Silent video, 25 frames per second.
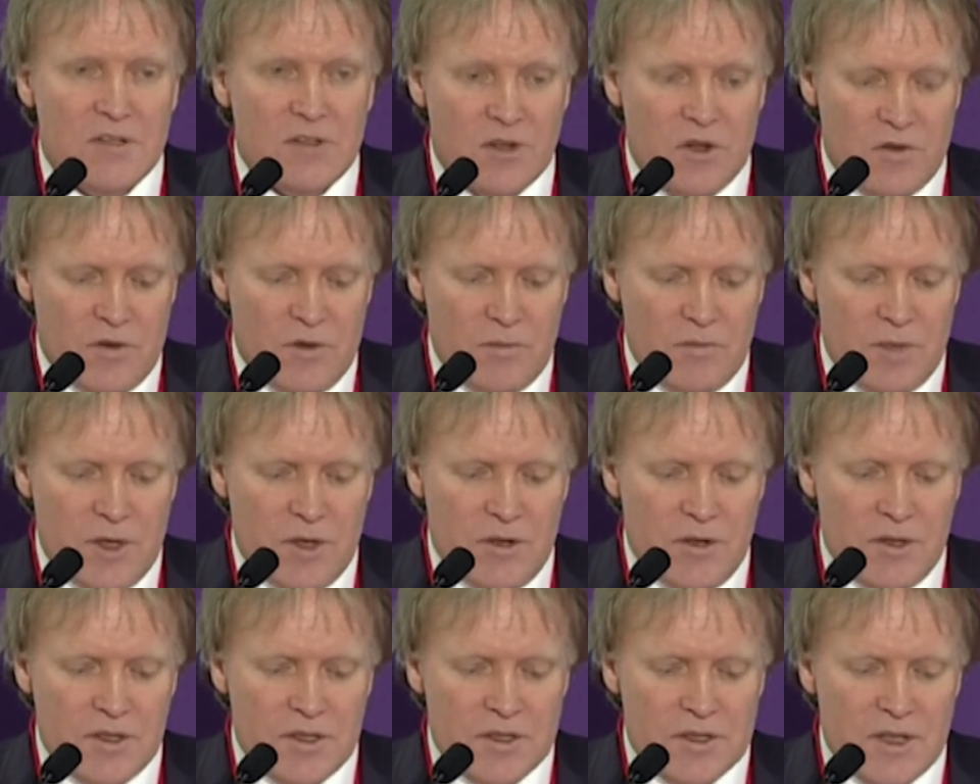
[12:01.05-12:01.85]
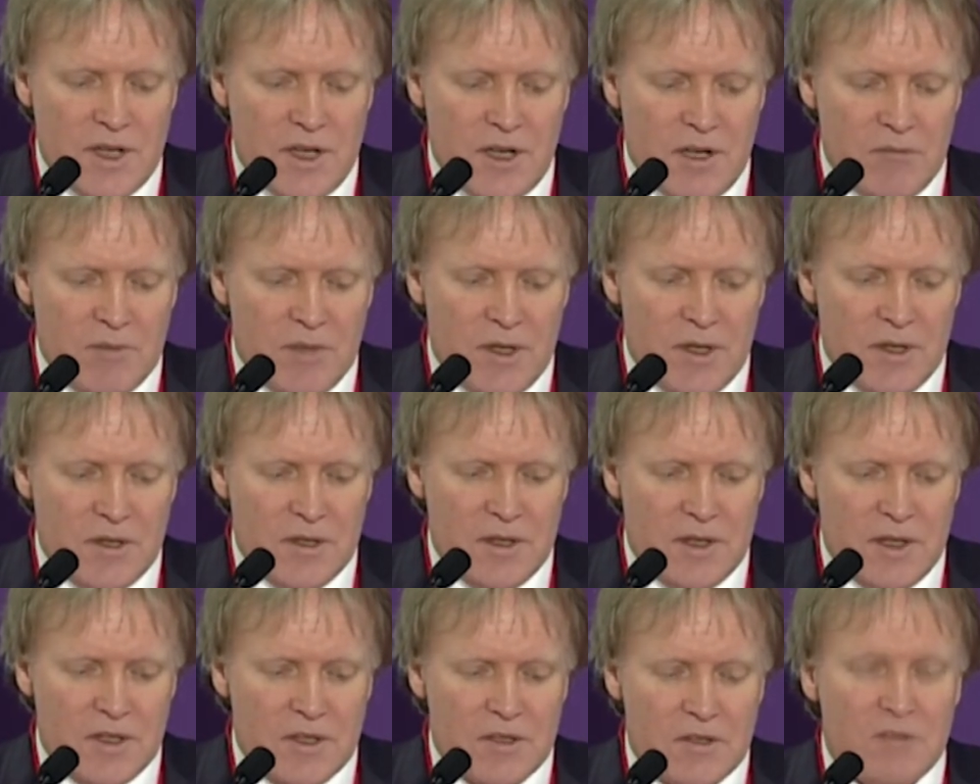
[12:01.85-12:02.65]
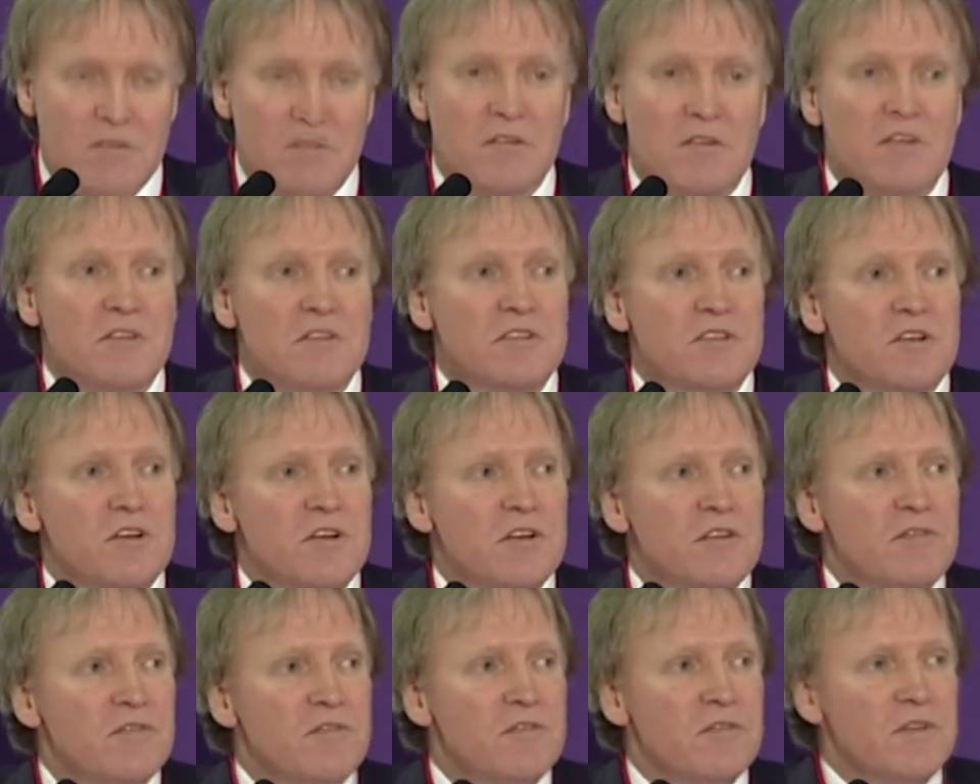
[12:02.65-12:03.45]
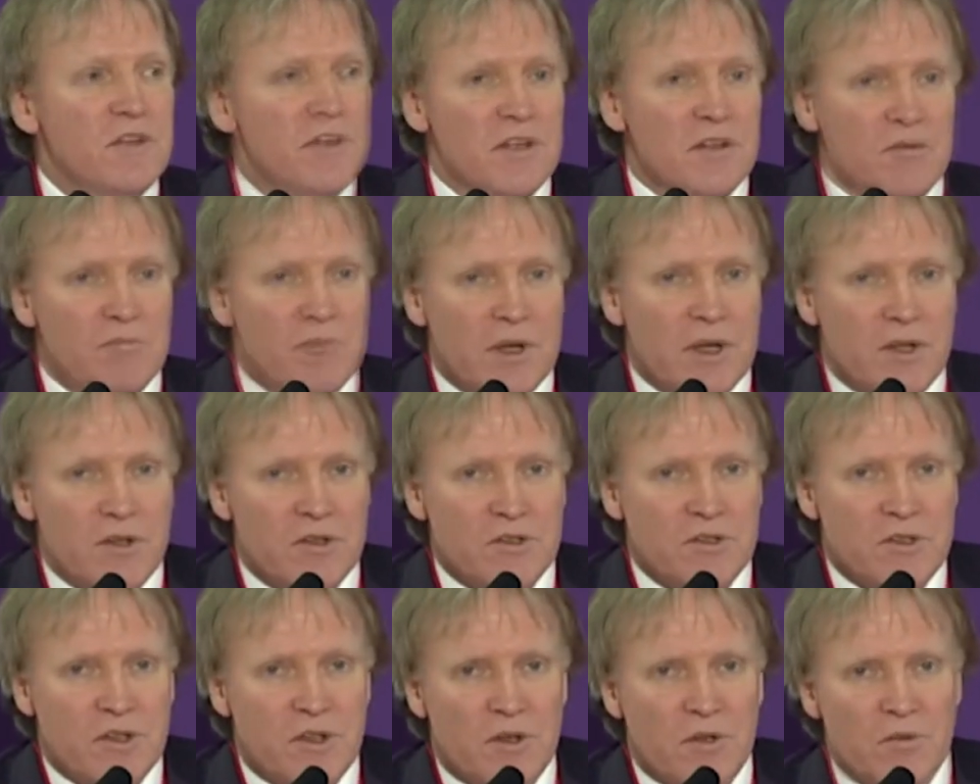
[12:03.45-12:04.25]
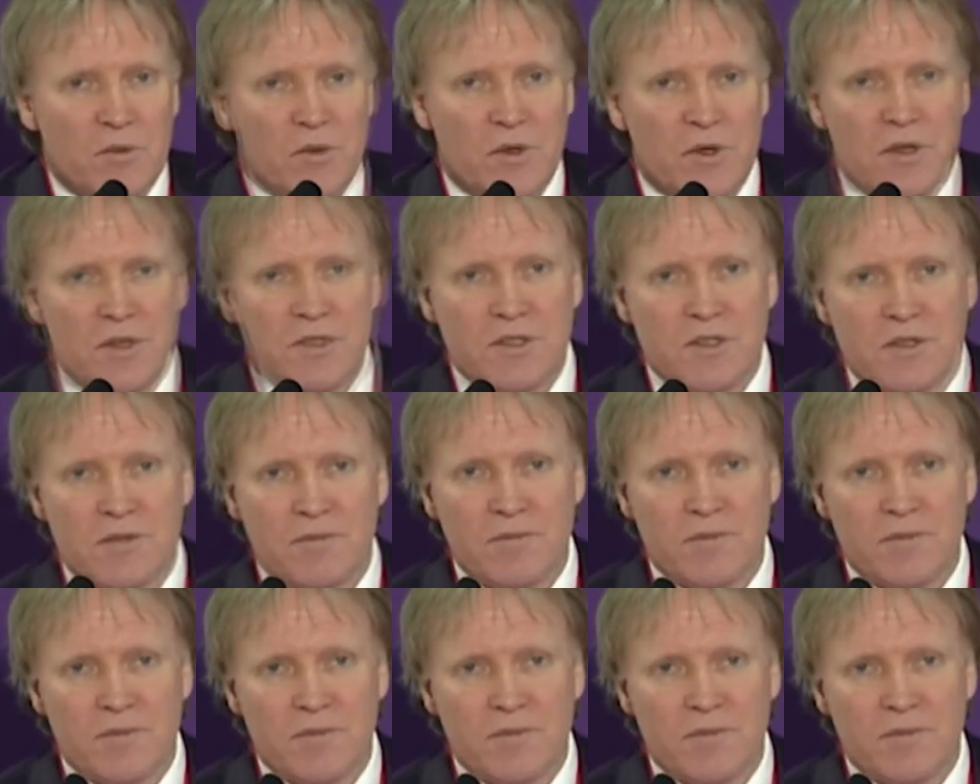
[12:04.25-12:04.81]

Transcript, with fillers: over a period of time, that sort of the pictures got worse.